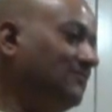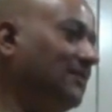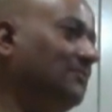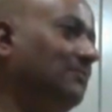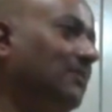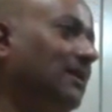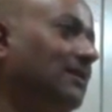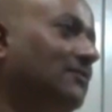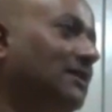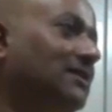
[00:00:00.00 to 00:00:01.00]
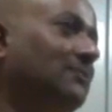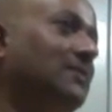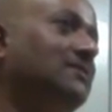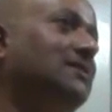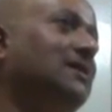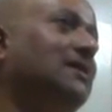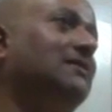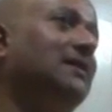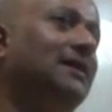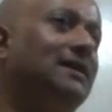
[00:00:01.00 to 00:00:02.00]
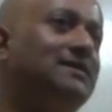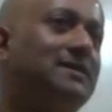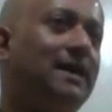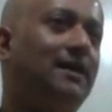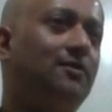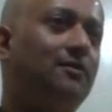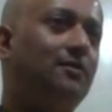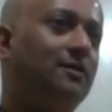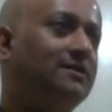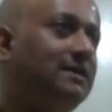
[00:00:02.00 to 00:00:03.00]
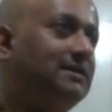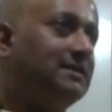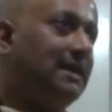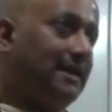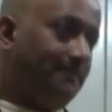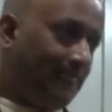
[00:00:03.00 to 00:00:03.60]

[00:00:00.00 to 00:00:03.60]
where people are doing tapasya and Indra gets scared or the gods get scared.